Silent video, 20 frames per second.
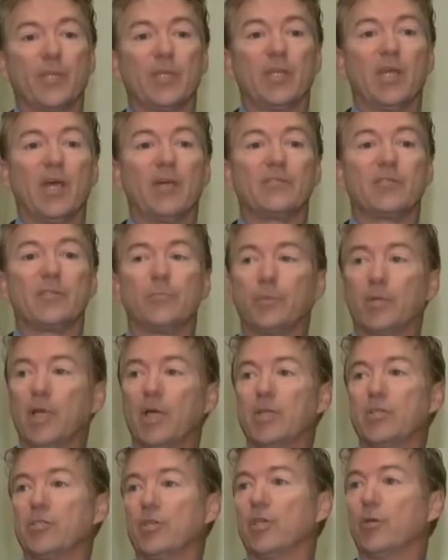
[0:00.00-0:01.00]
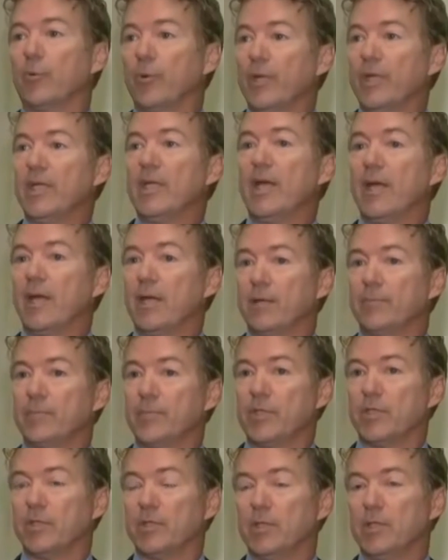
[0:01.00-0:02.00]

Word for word: to be left in place and renamed.